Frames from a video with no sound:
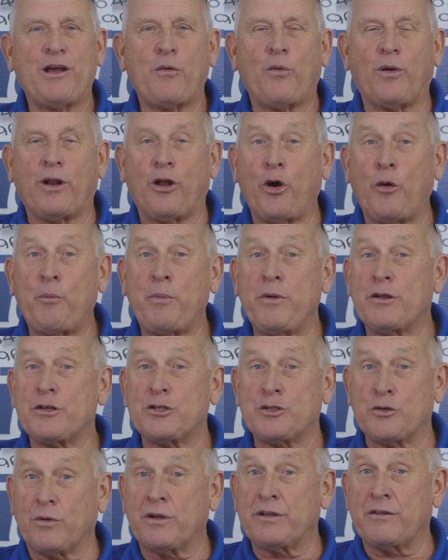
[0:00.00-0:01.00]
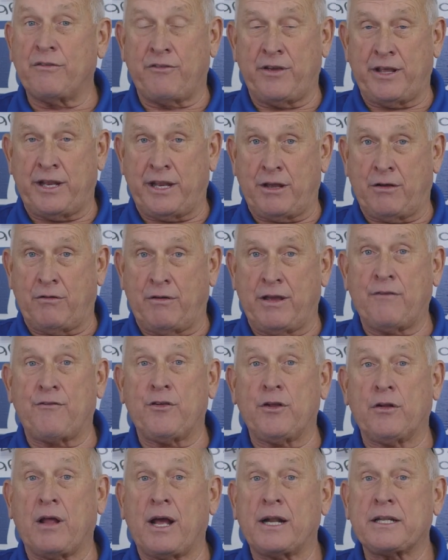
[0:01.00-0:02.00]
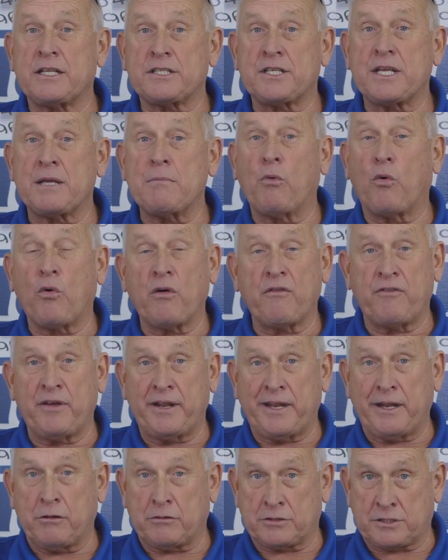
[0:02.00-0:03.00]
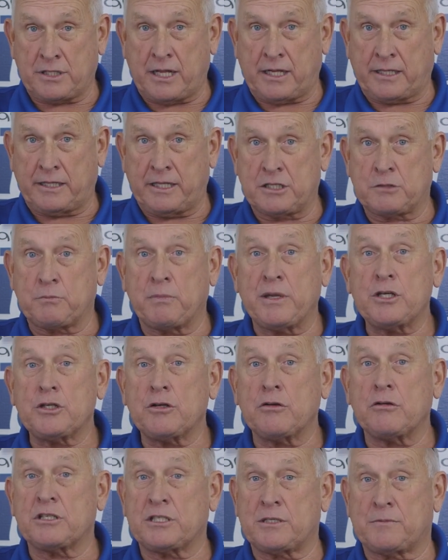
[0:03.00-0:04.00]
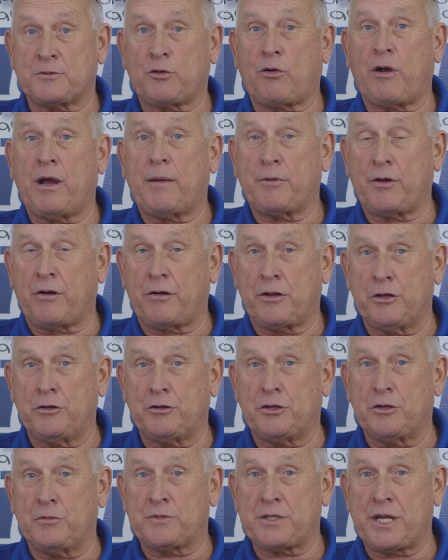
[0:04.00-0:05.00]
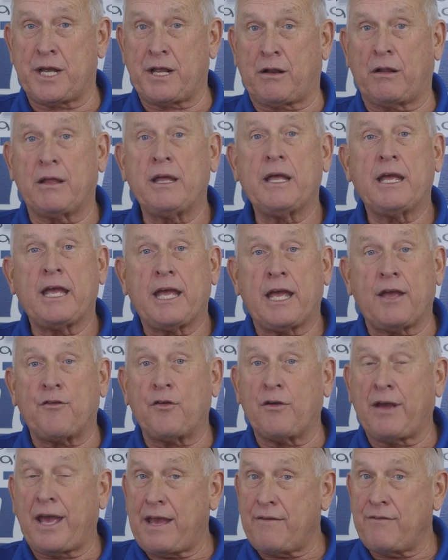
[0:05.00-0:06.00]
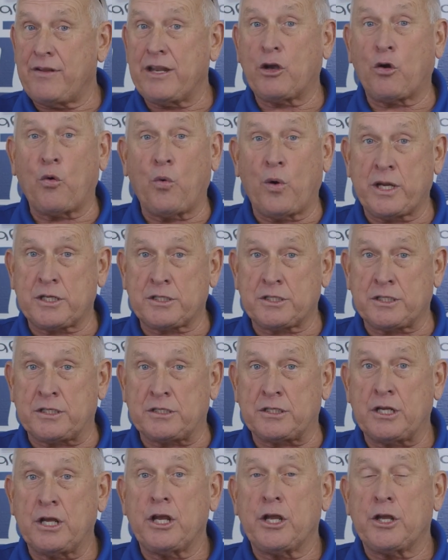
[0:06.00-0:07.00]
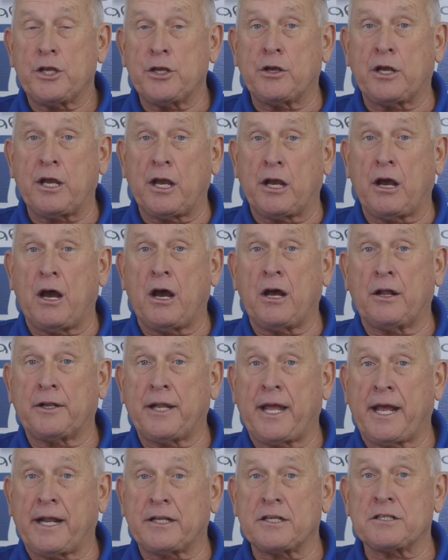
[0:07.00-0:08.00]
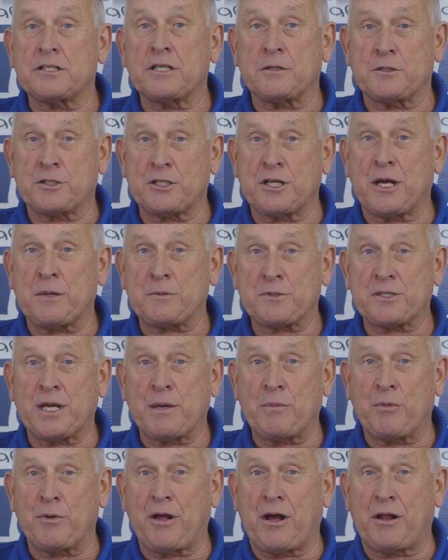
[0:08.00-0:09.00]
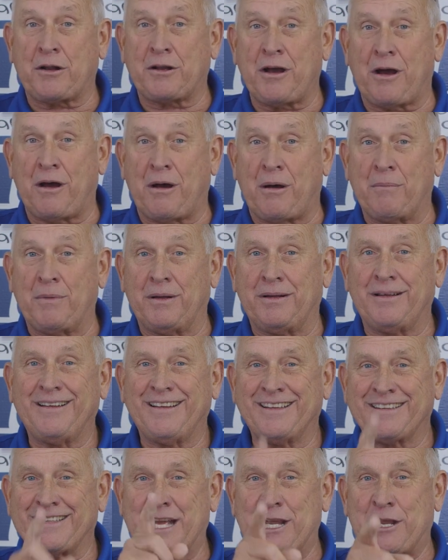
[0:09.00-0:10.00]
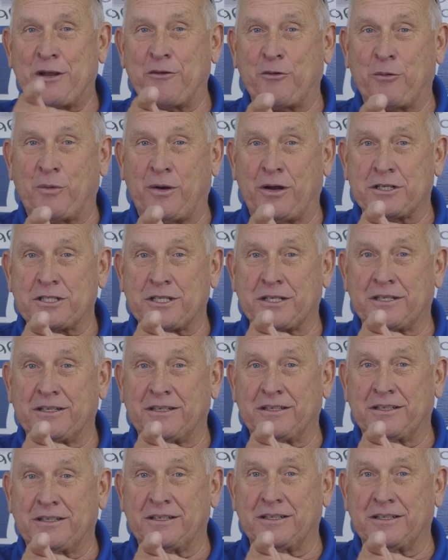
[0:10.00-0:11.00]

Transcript: Well, I hope you enjoyed the video. If you'd like to see more videos like this, be sure and subscribe to our YouTube channel. If you have any questions, you can contact us at shopsabre dot com. Thank you for watching.